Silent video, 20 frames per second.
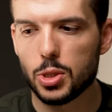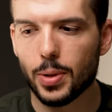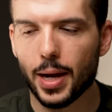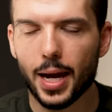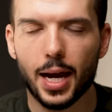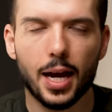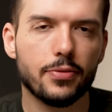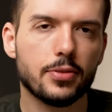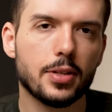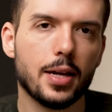you
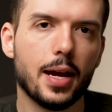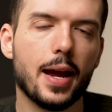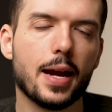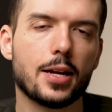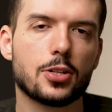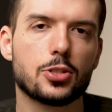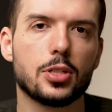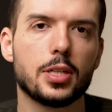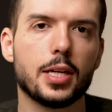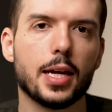have to
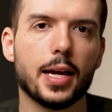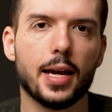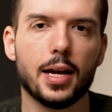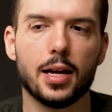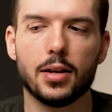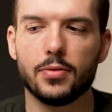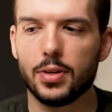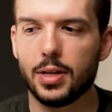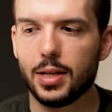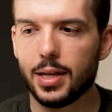actually
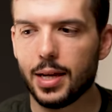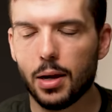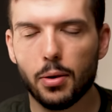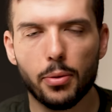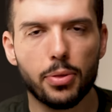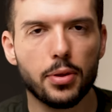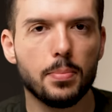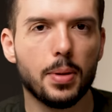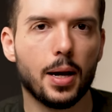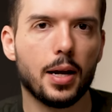have a
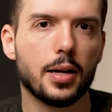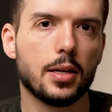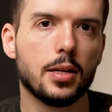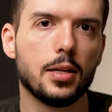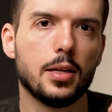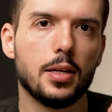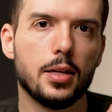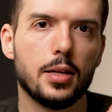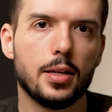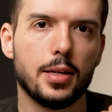healthy body
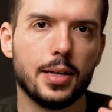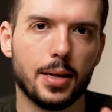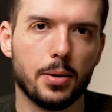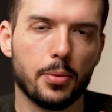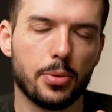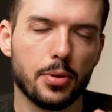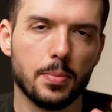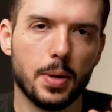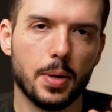and a healthy